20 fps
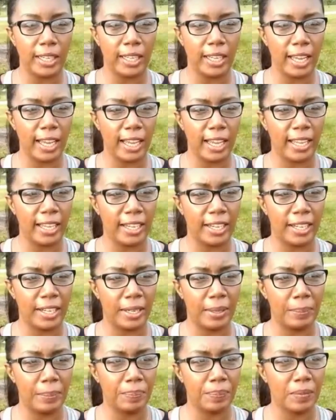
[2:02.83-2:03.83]
be a
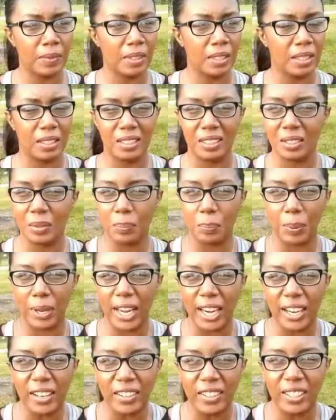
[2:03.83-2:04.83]

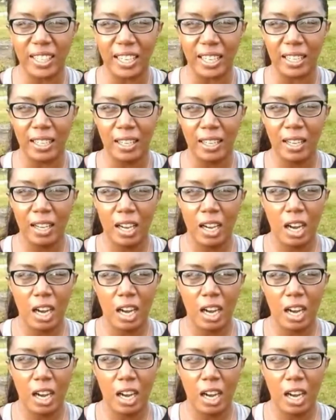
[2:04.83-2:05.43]
parody